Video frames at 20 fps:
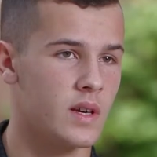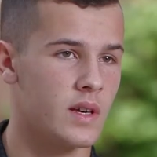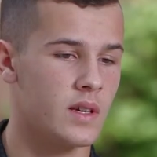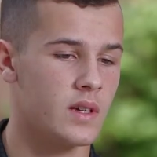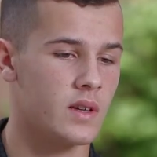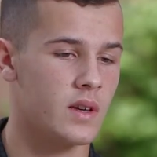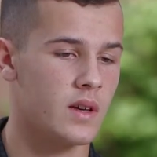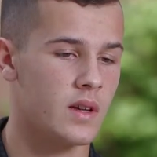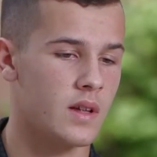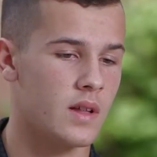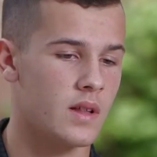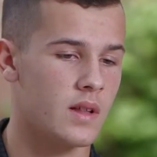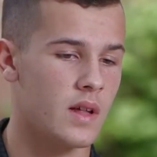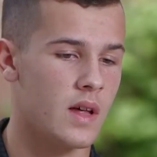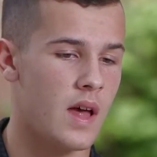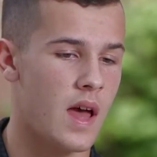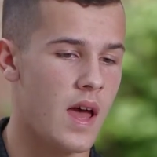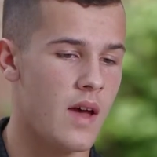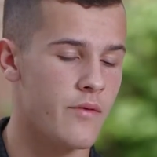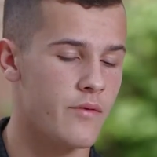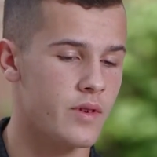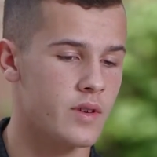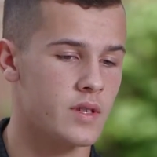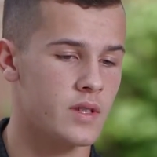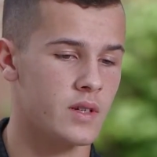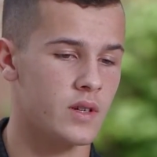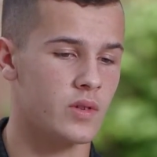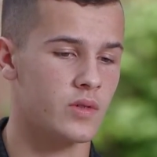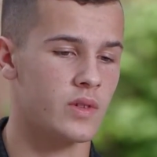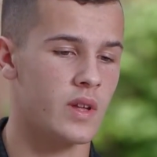like every
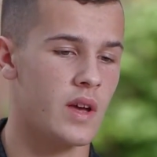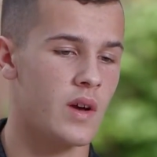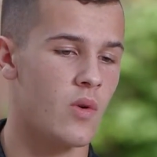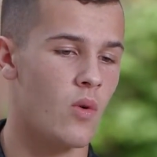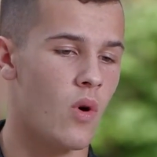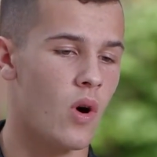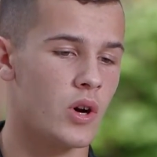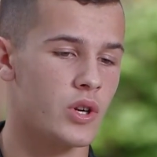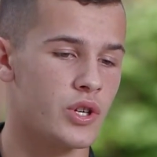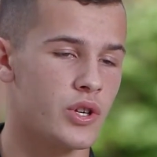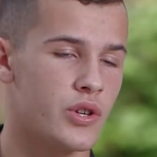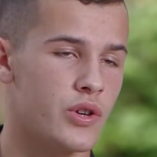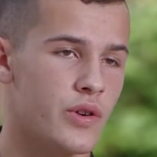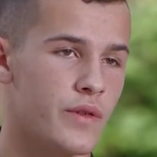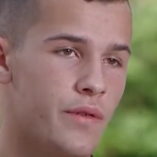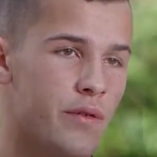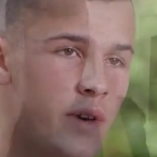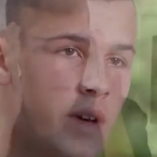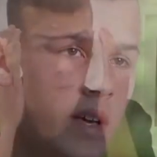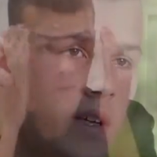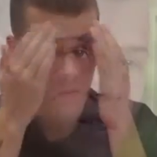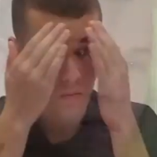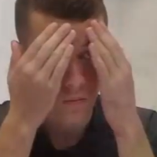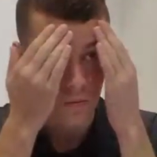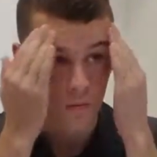single day washing your face.